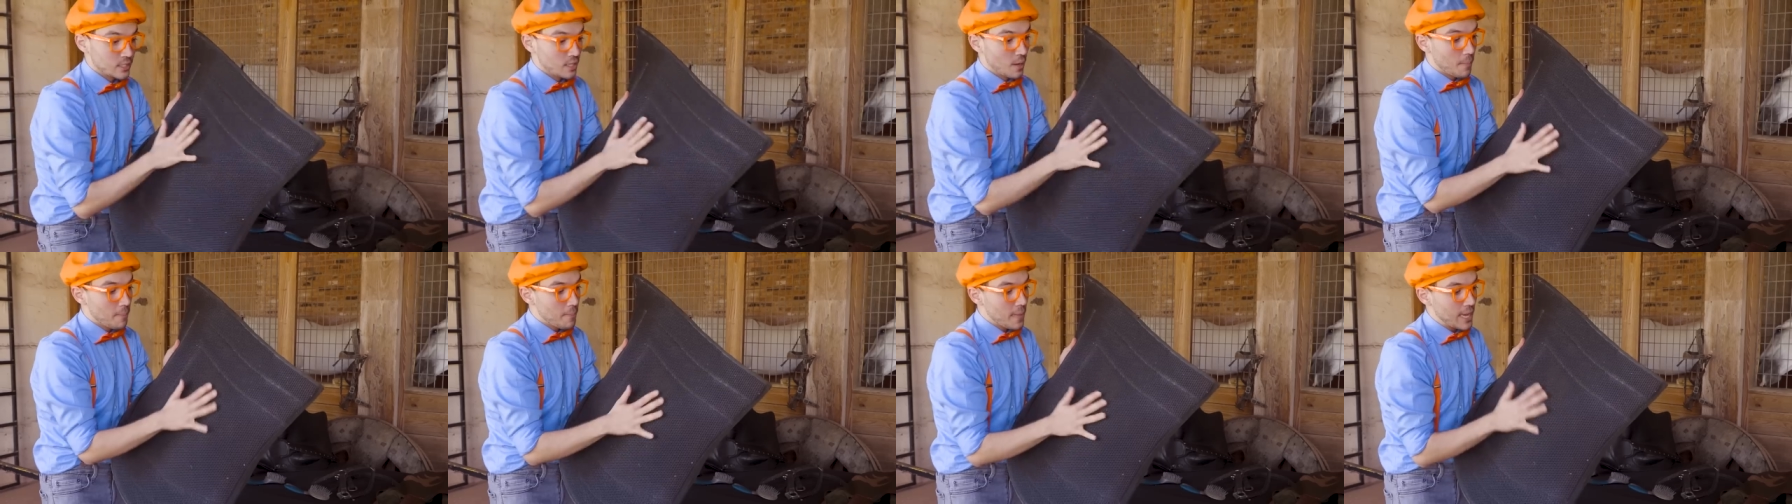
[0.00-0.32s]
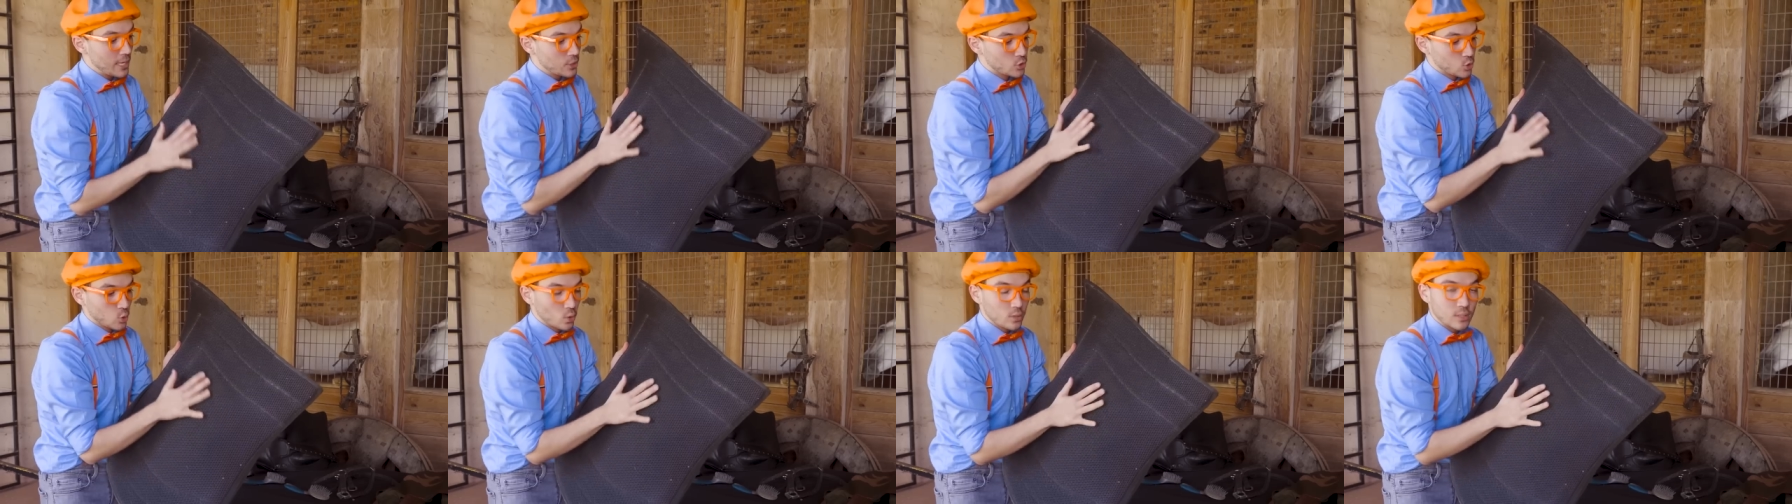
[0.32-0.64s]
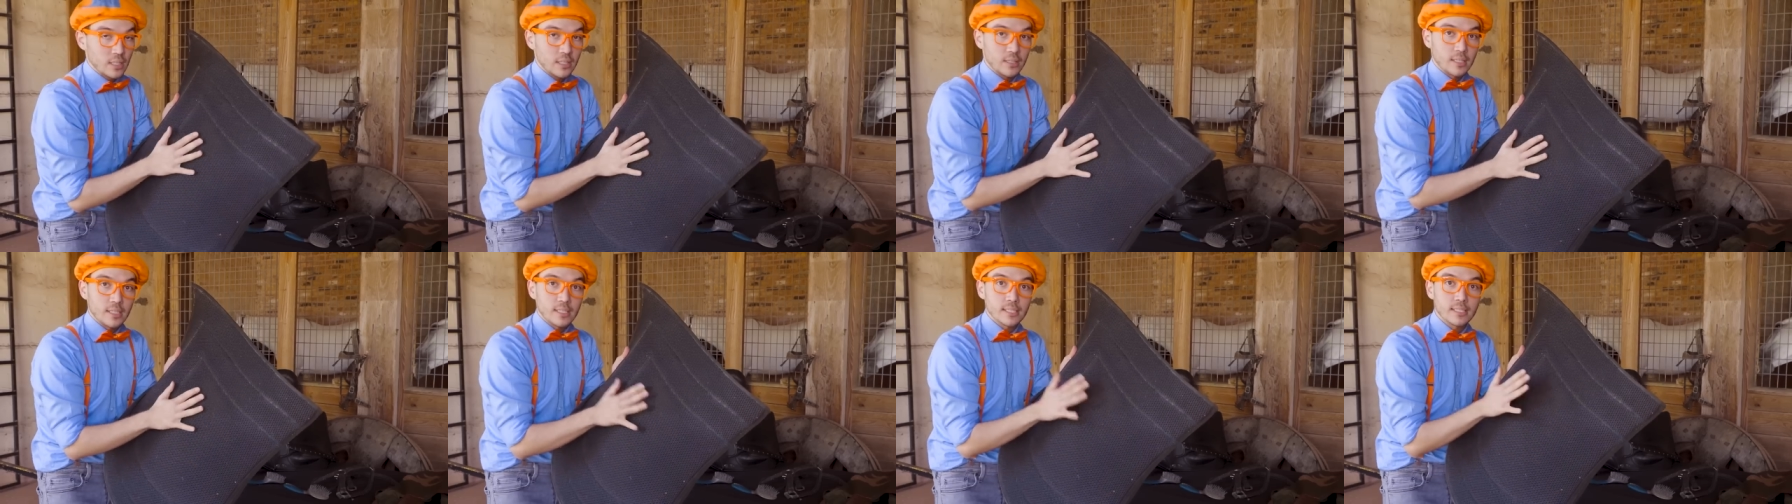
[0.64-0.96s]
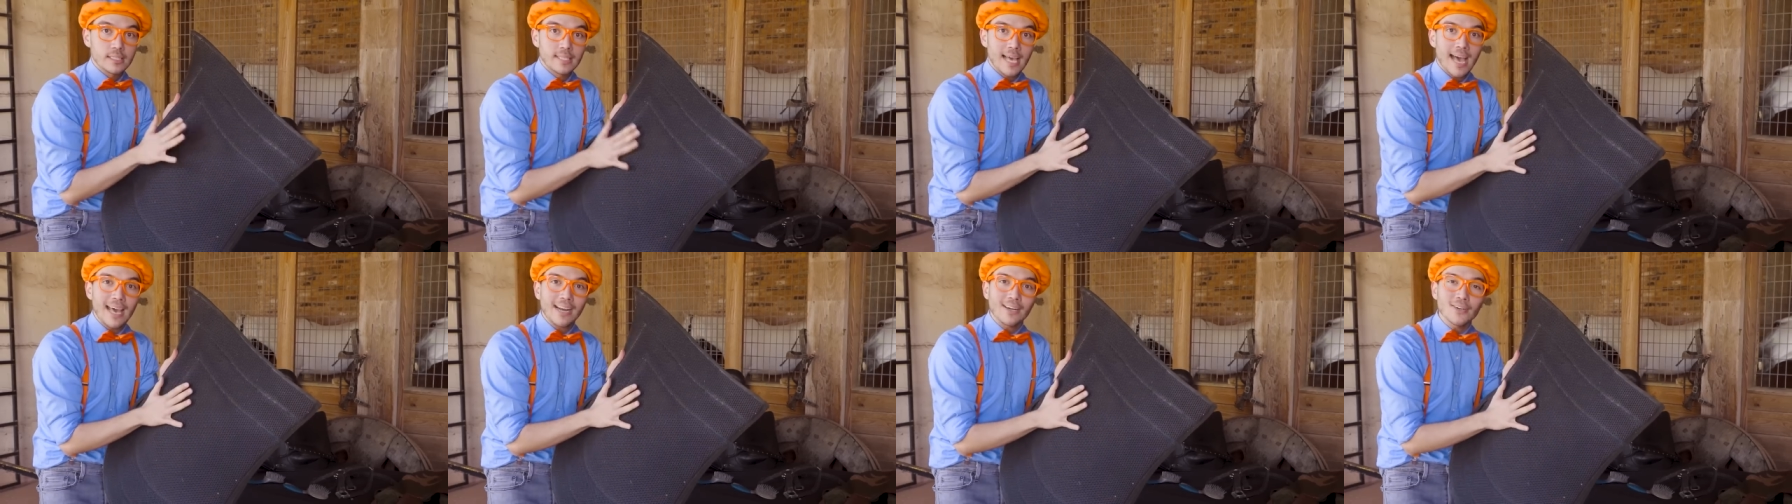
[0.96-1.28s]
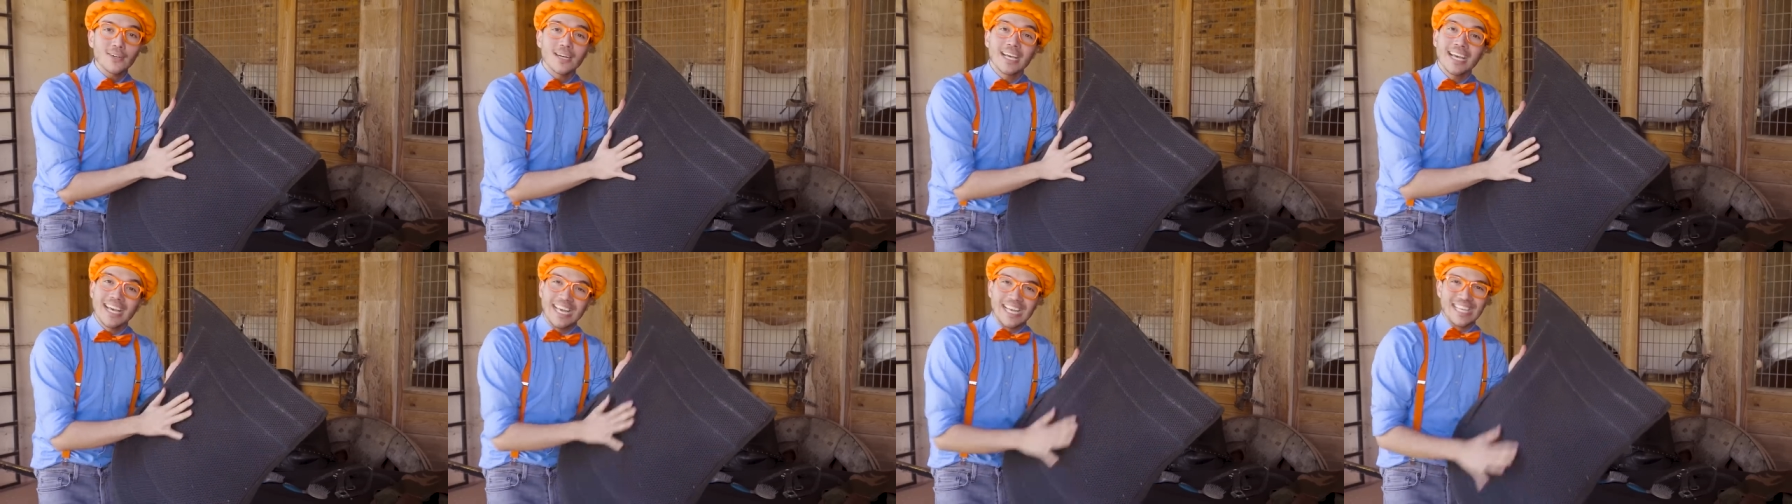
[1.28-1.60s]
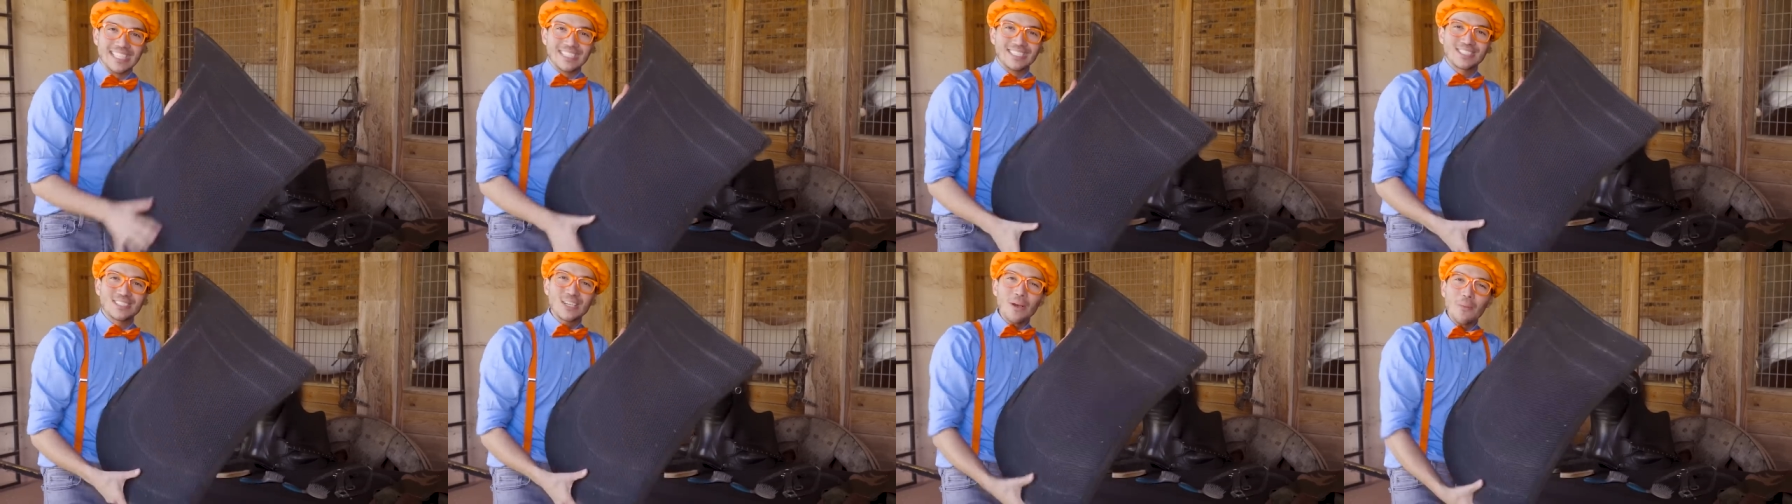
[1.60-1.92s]
to make sure that the saddle
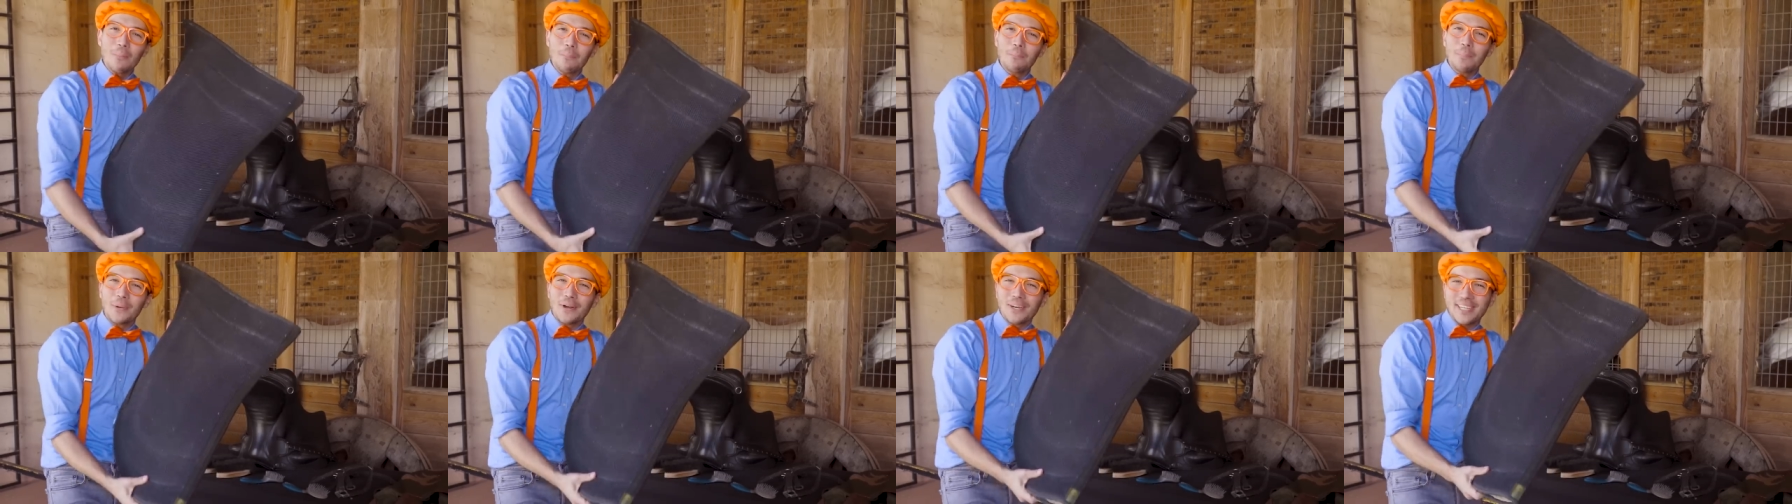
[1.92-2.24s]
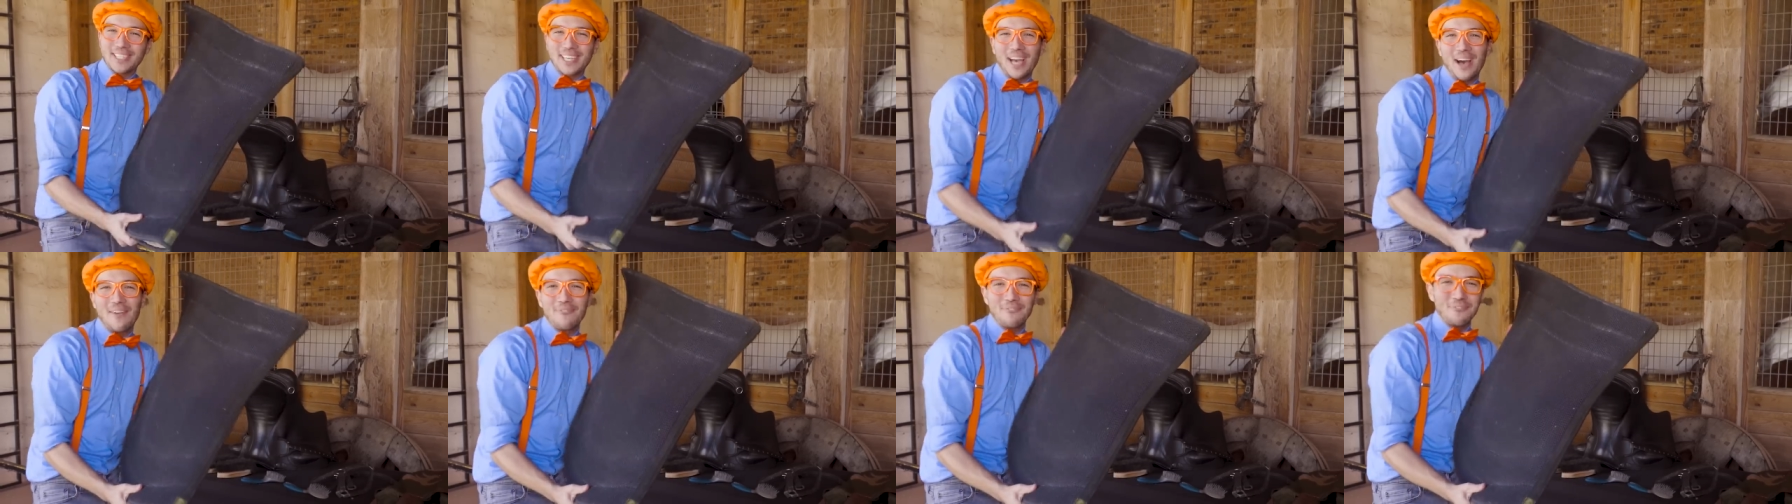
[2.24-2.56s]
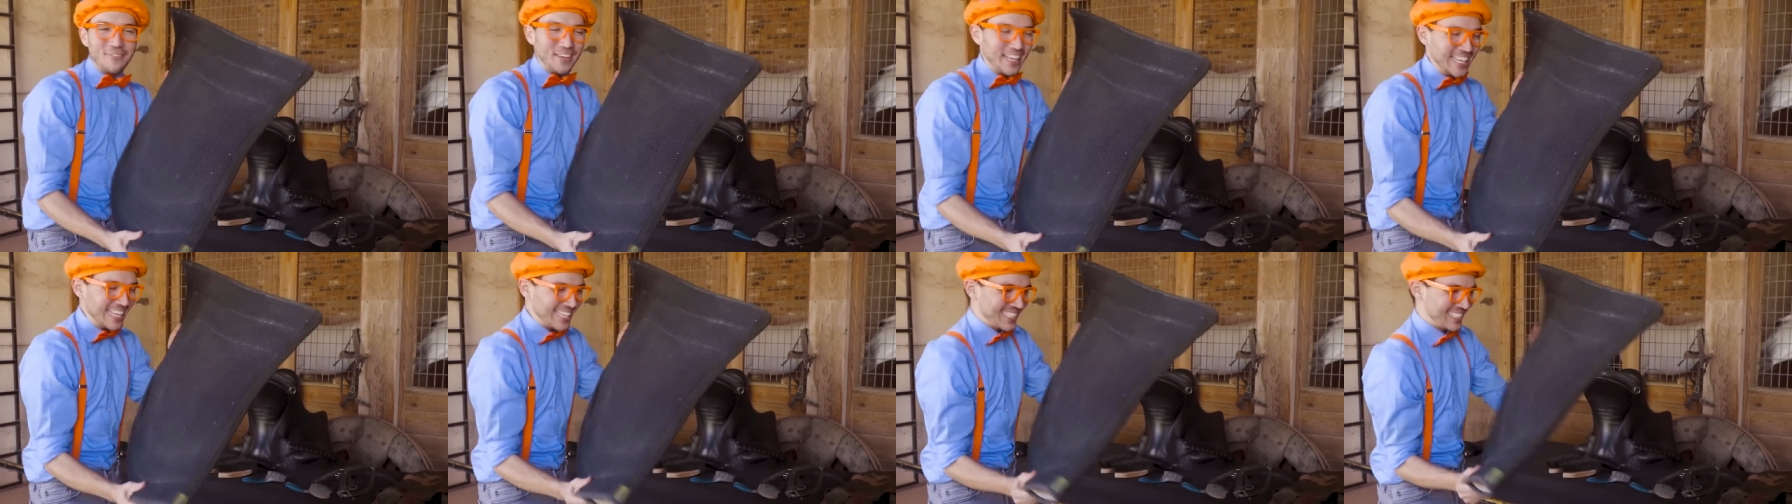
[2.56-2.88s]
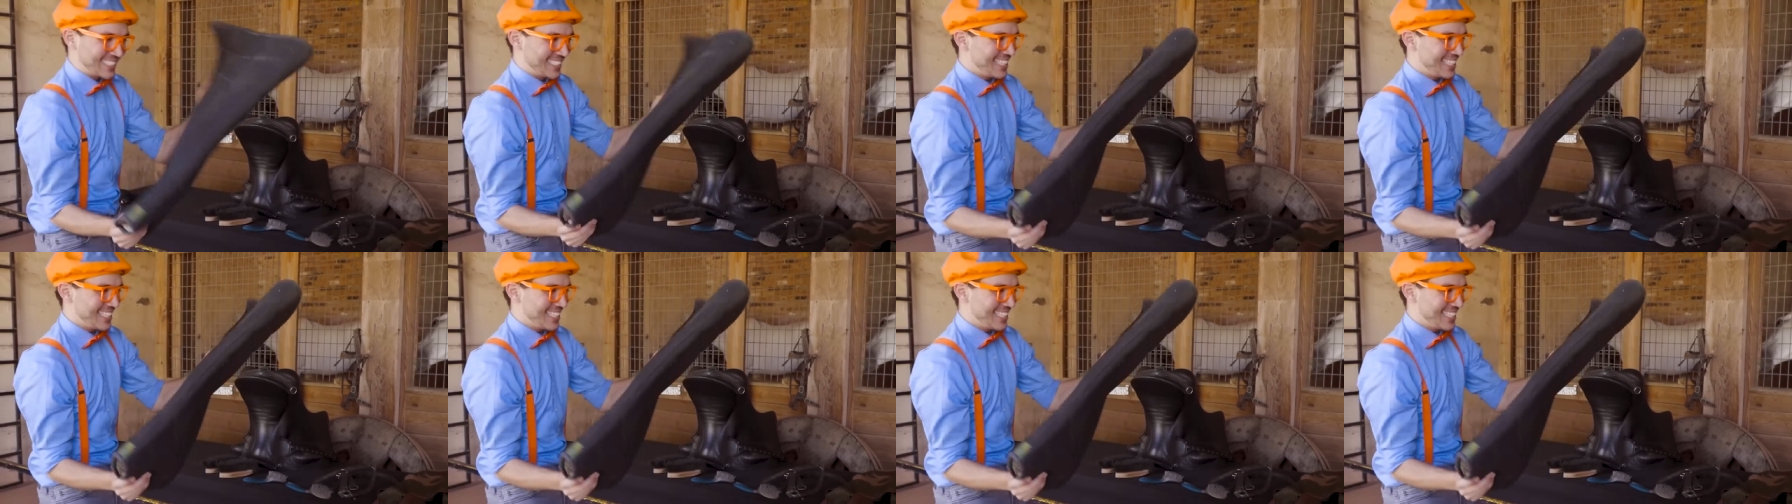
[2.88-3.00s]
is super comfy.